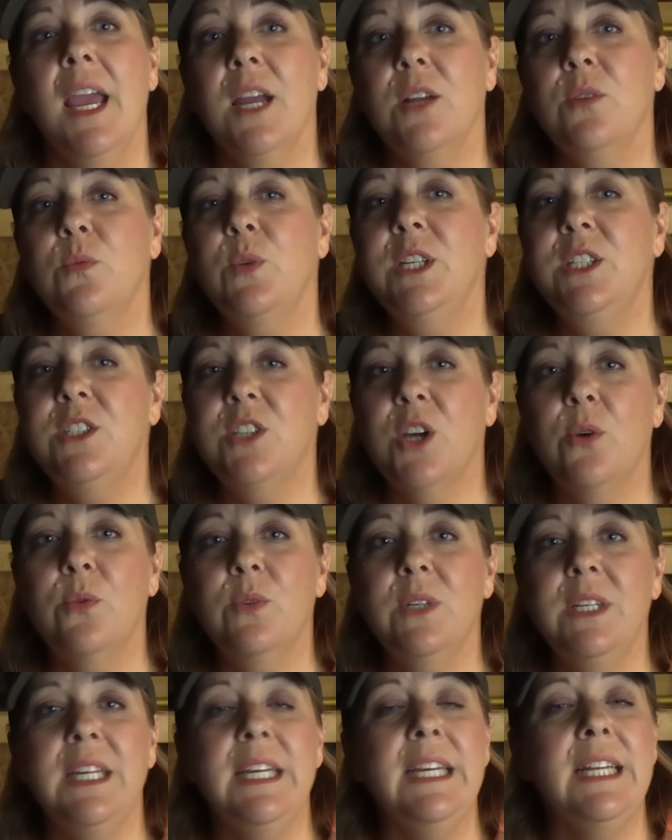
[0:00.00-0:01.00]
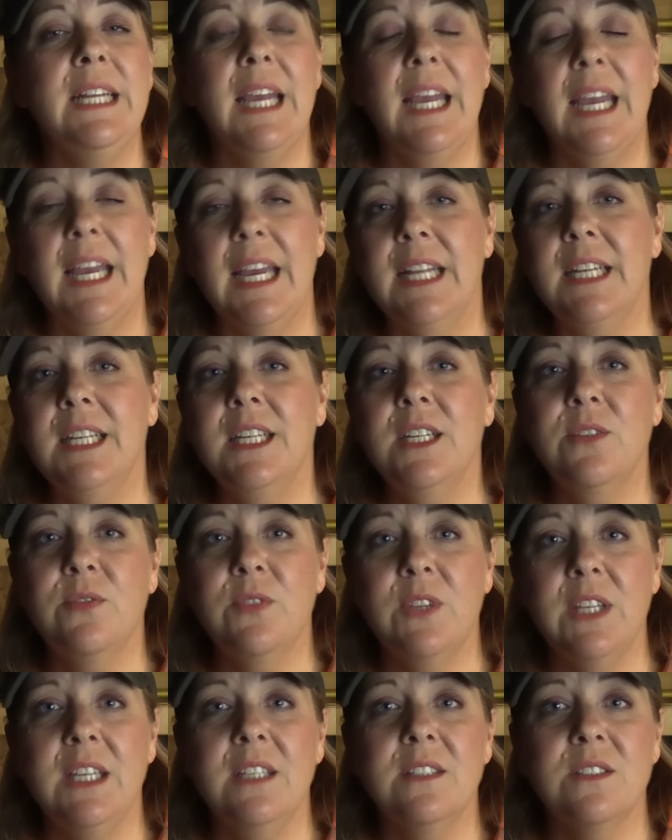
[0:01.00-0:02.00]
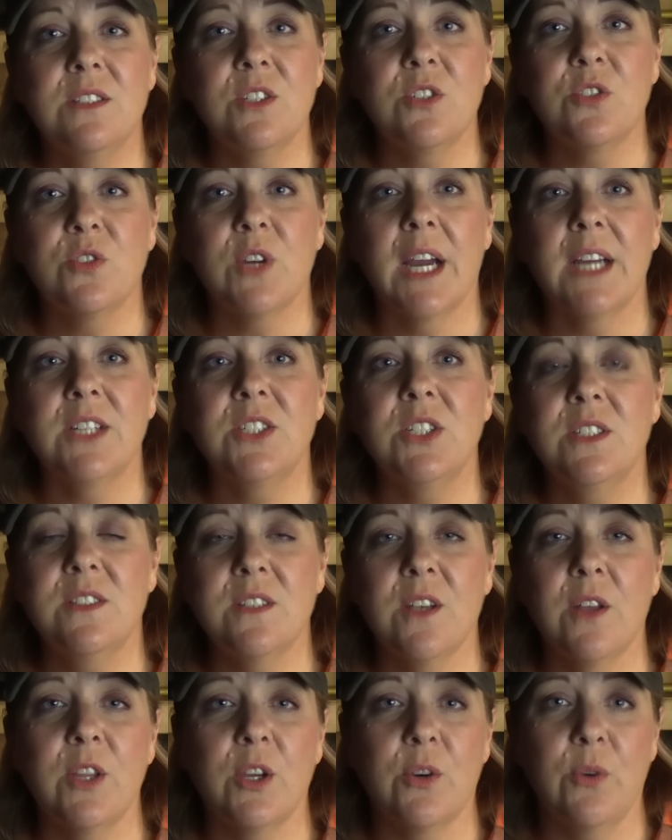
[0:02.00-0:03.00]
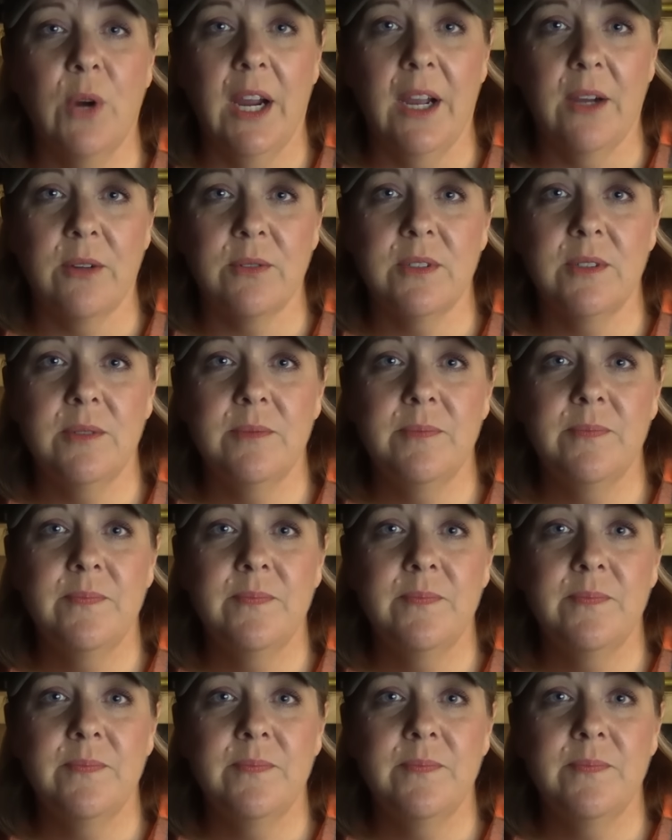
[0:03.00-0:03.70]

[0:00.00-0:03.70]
and we don't need any of these distractions on the ground.